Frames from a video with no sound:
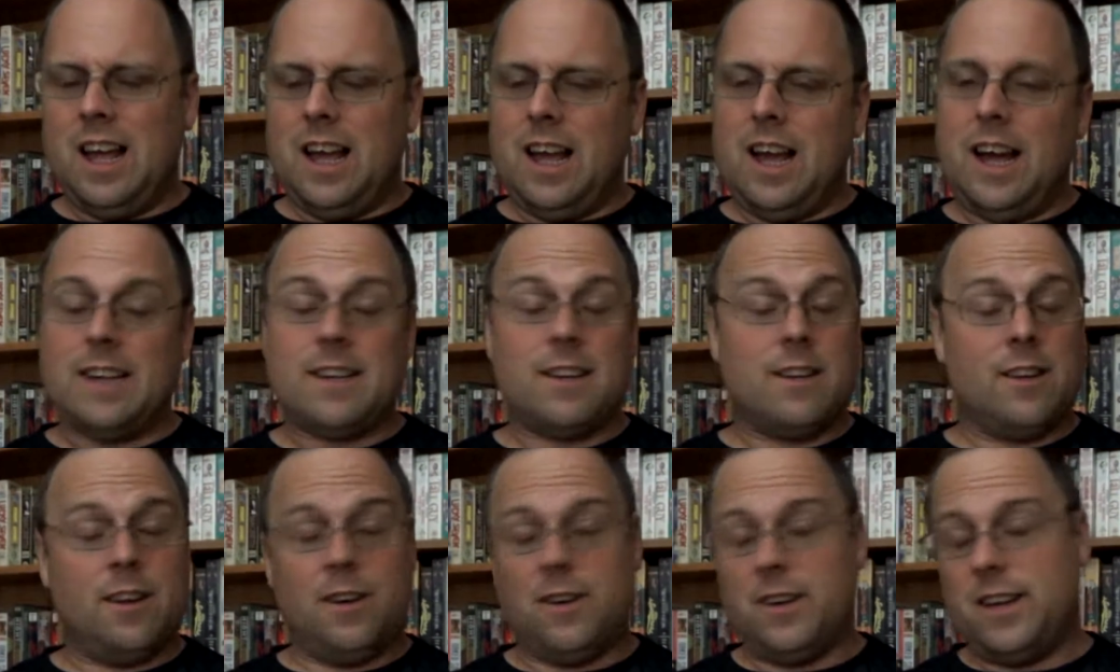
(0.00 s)
I
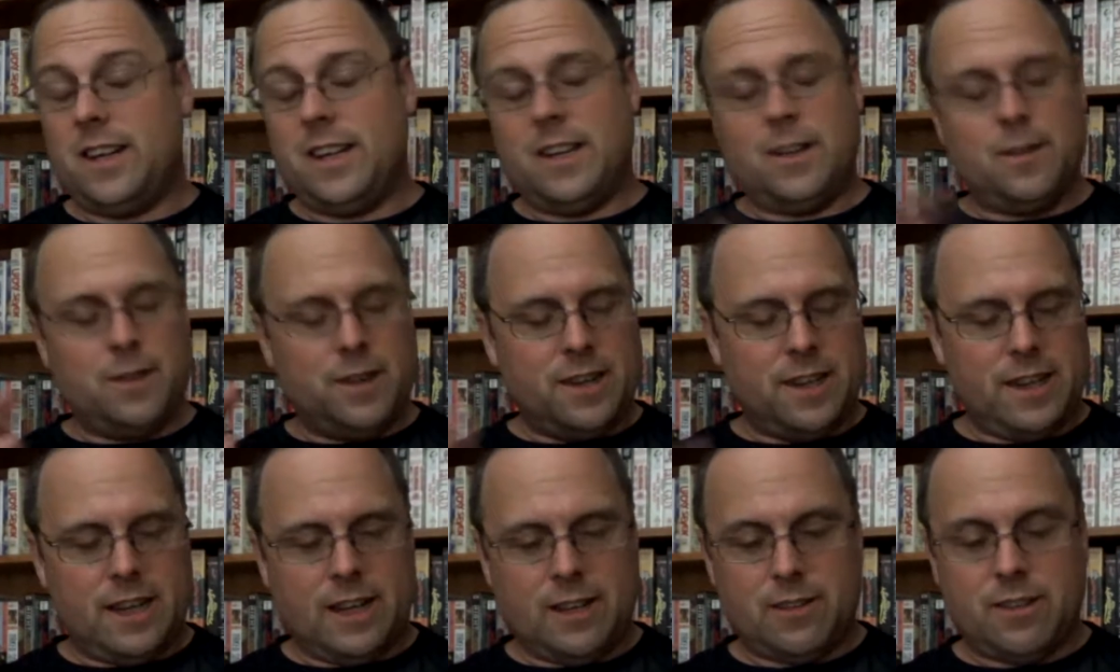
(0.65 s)
don't know. Either
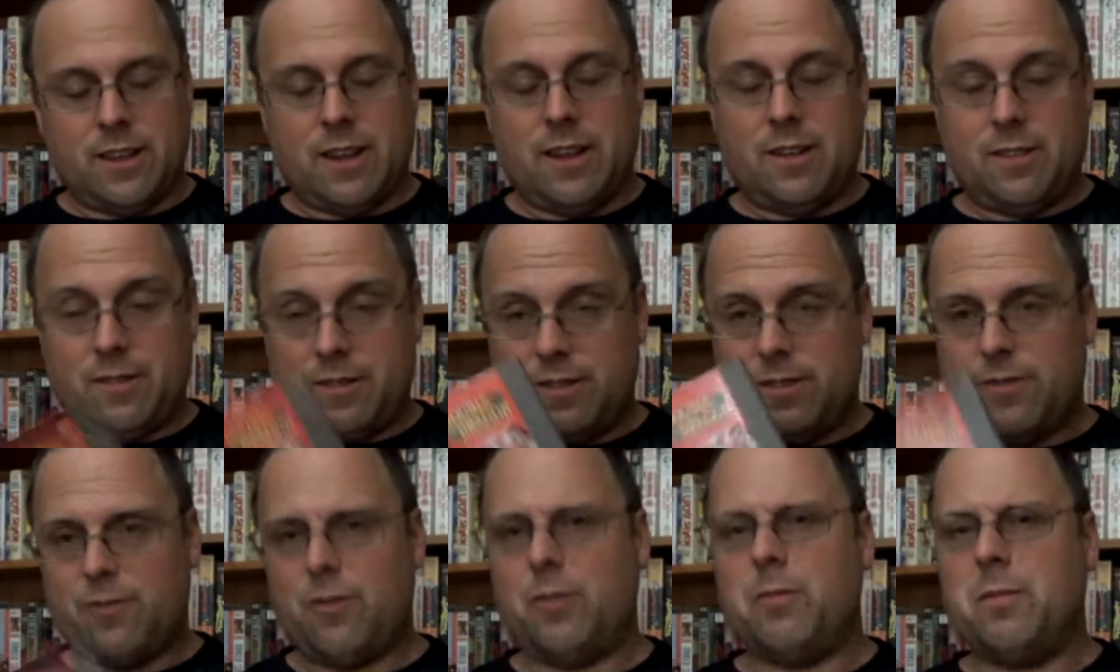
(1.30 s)
way,
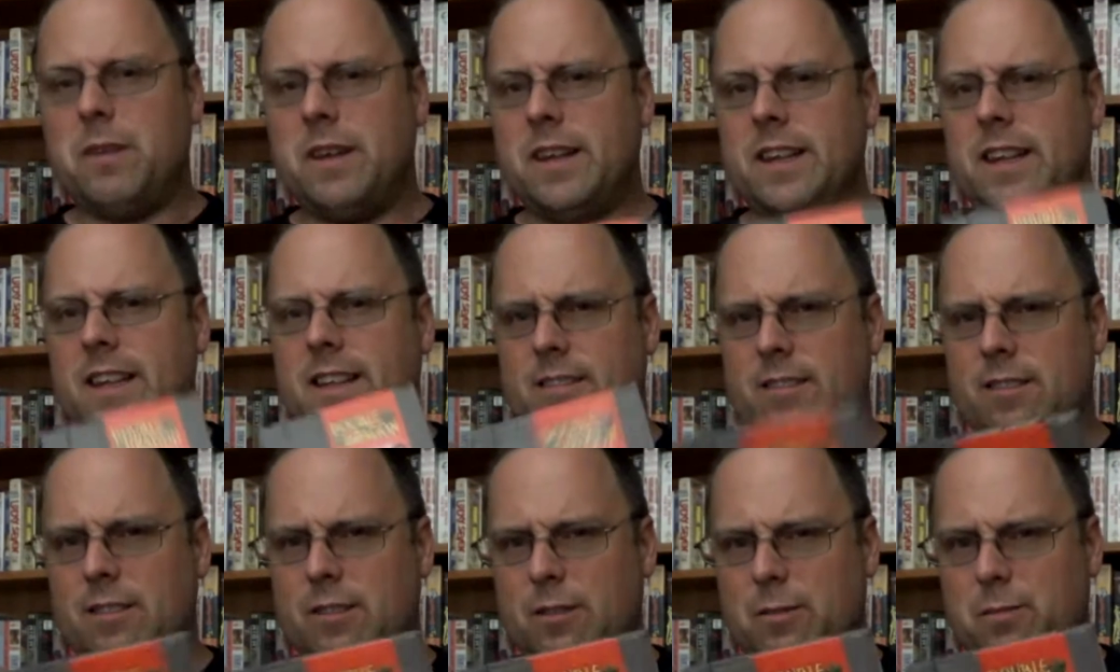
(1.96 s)
for me,
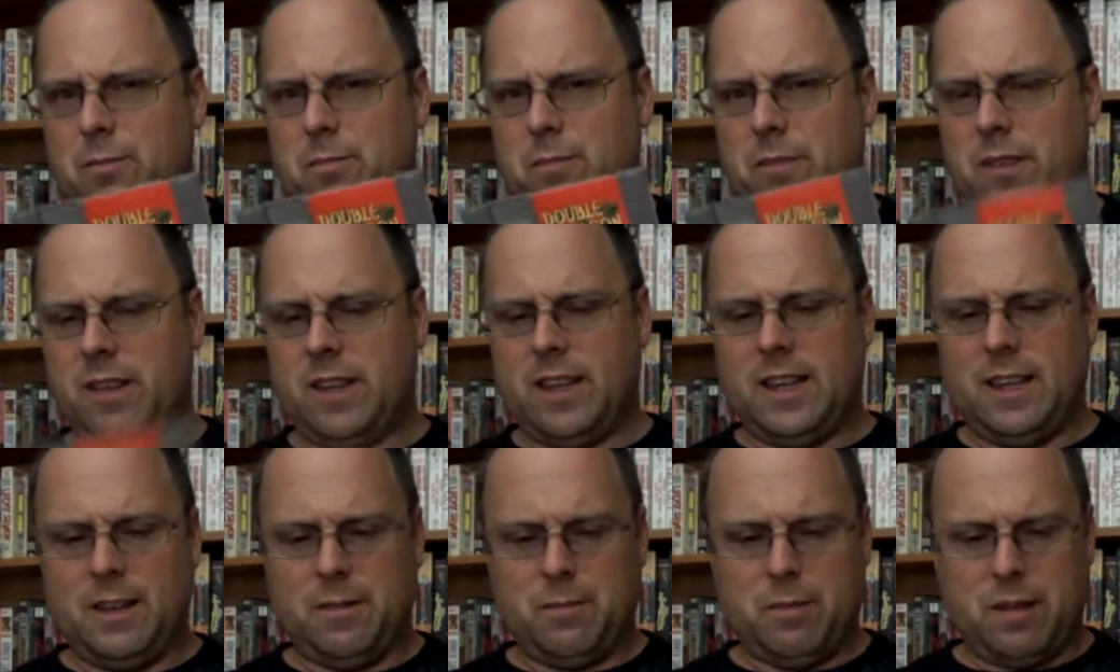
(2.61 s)
this is
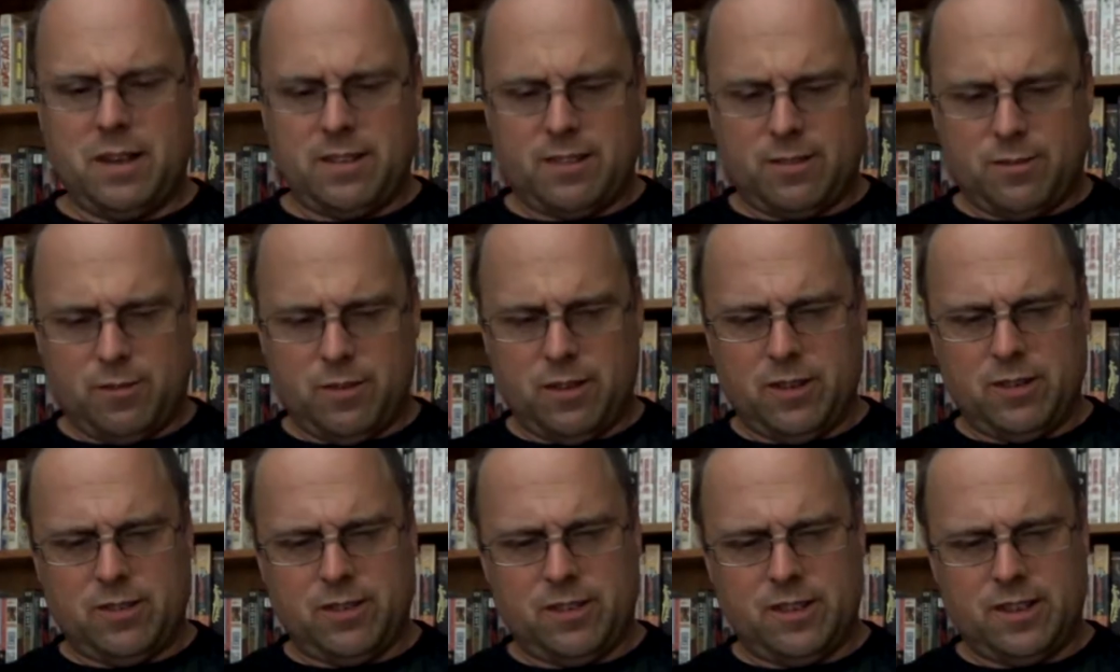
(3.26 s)
the best
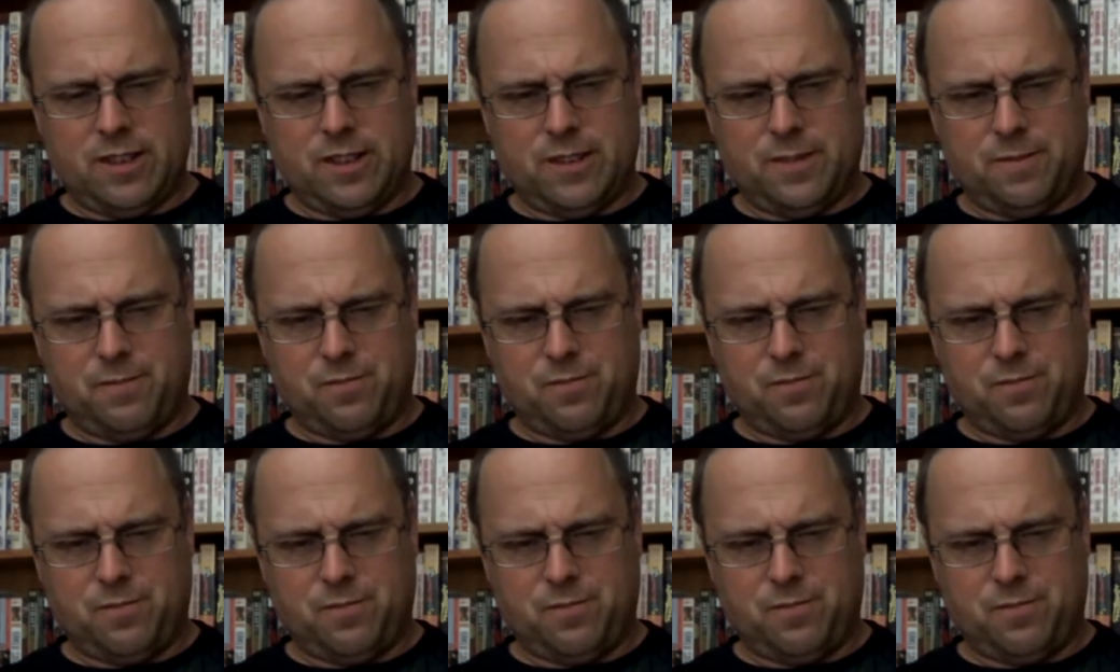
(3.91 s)
version